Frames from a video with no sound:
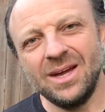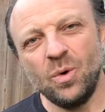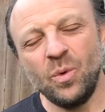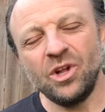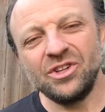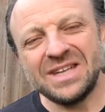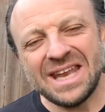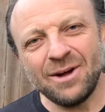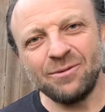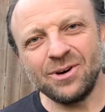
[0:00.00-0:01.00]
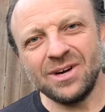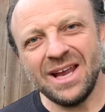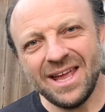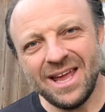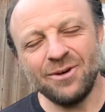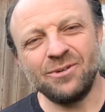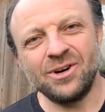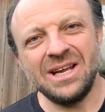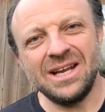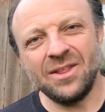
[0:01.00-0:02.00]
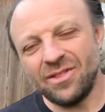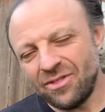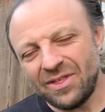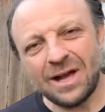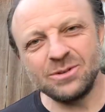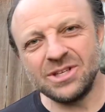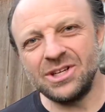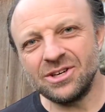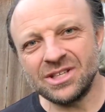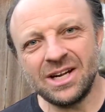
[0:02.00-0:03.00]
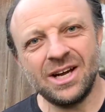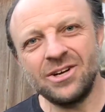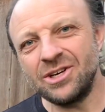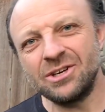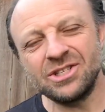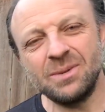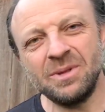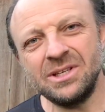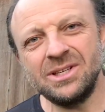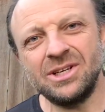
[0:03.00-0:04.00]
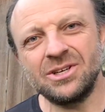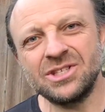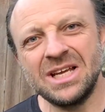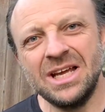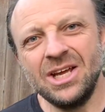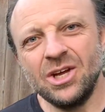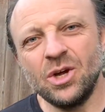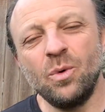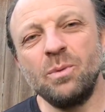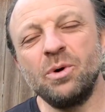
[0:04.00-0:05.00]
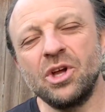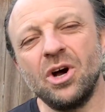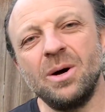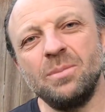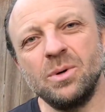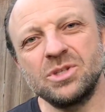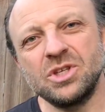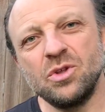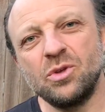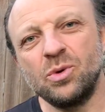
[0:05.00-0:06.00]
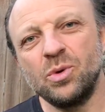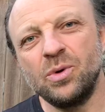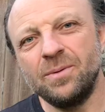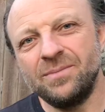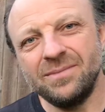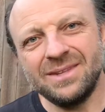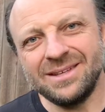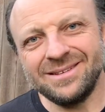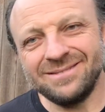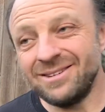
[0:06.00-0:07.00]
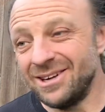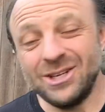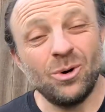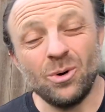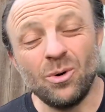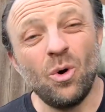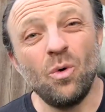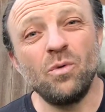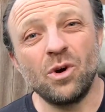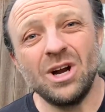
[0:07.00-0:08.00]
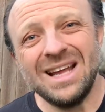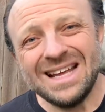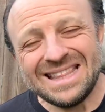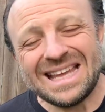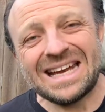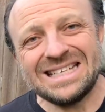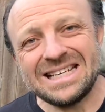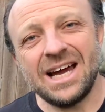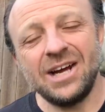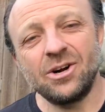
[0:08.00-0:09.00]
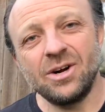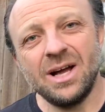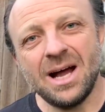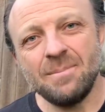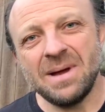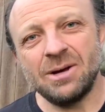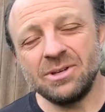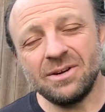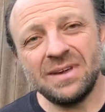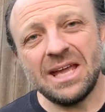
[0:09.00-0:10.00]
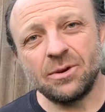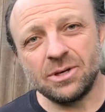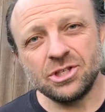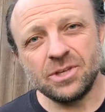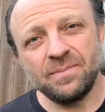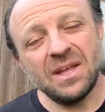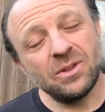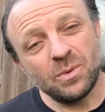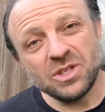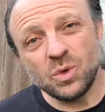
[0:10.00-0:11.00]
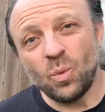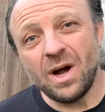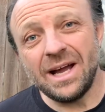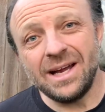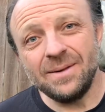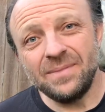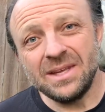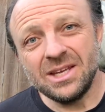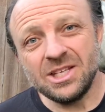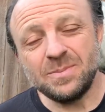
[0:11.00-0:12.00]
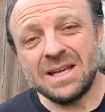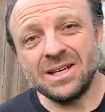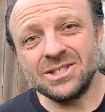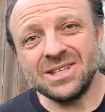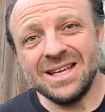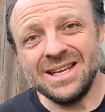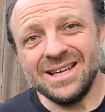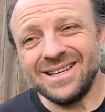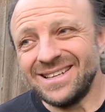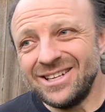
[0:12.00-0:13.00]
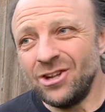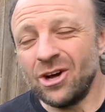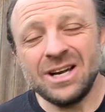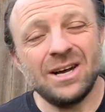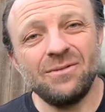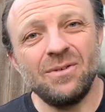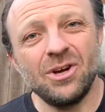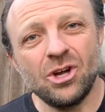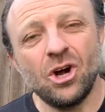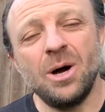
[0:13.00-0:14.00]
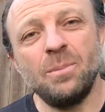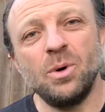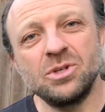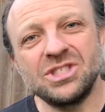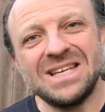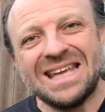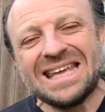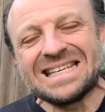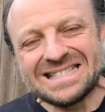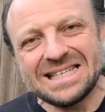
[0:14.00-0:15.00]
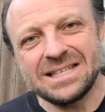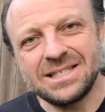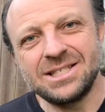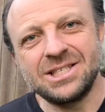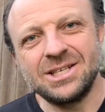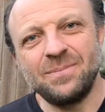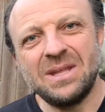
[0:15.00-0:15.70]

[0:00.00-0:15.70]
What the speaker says: will never, ever in 1,000 years, in 100 years, in a million years, go and put compost through or over that entire amount of acreage. And the reason why is because not enough compost exists